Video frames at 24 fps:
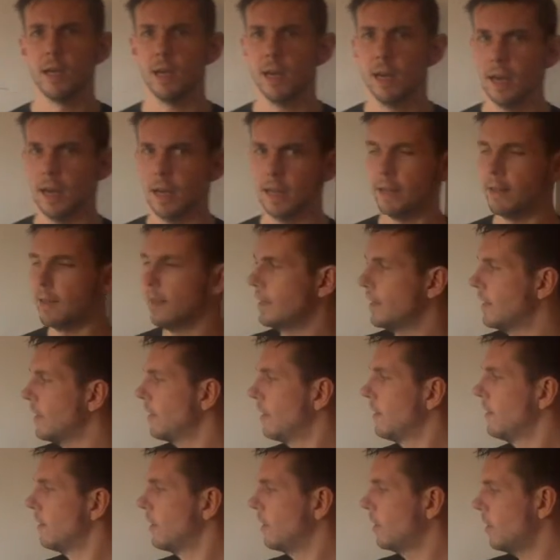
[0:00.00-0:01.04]
And
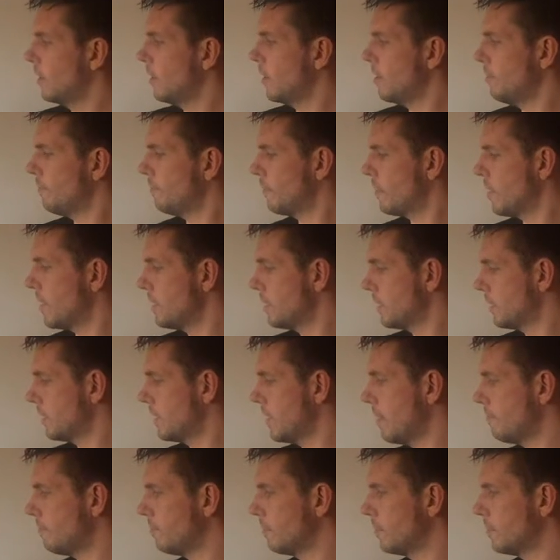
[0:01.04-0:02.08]
then up round the
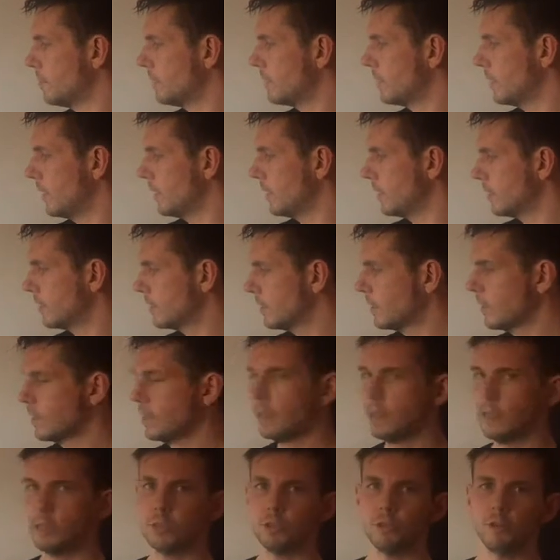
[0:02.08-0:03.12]
top ones, it's
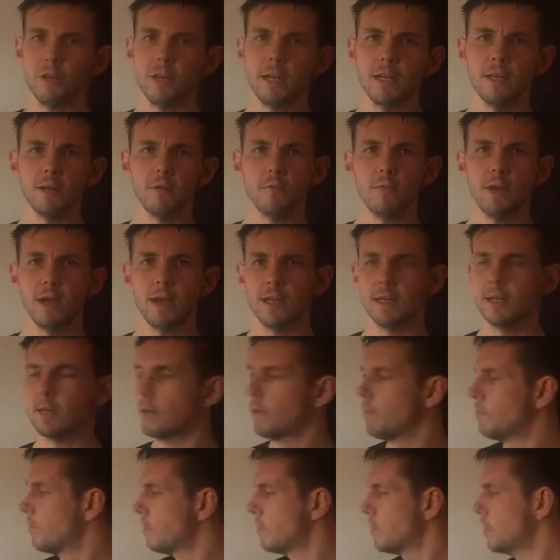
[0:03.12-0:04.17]
train your mind,
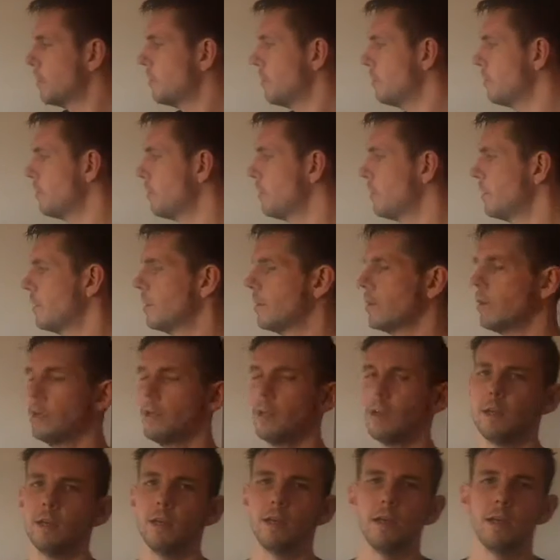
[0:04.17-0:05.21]
number 2.
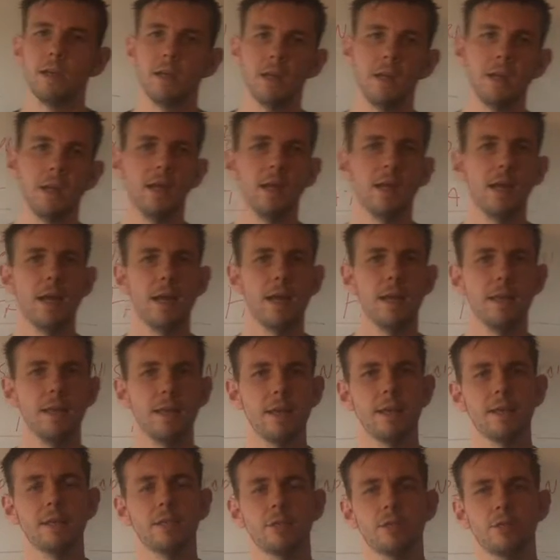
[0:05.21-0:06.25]
And
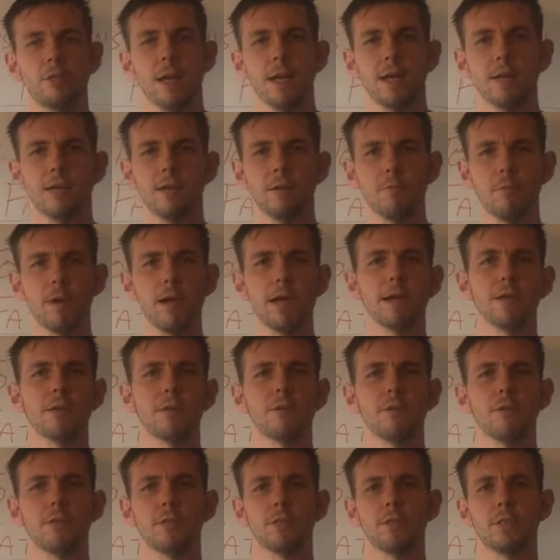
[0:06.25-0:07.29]
then track your
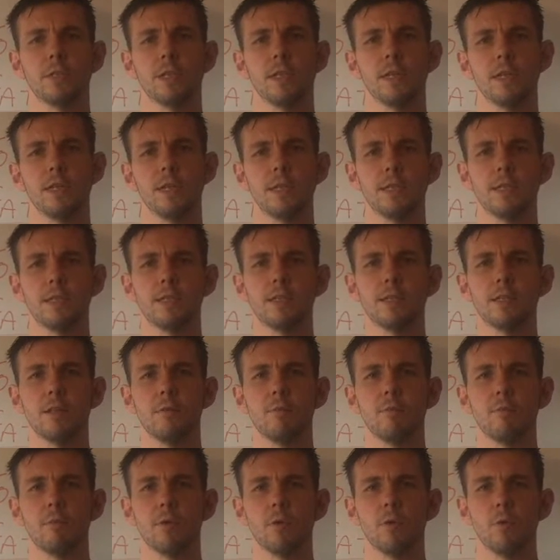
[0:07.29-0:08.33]
macros is
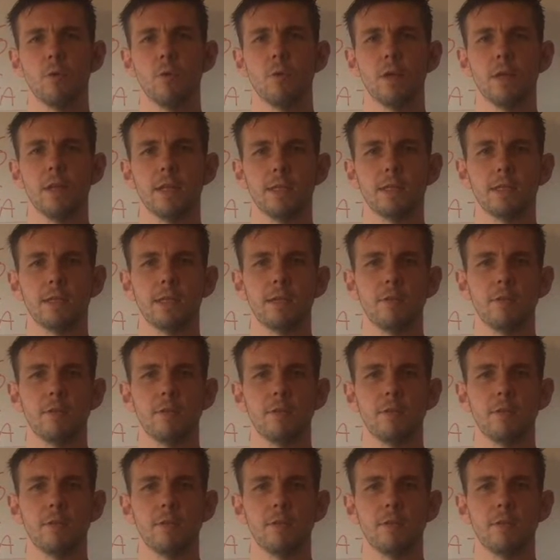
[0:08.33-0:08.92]
number 1.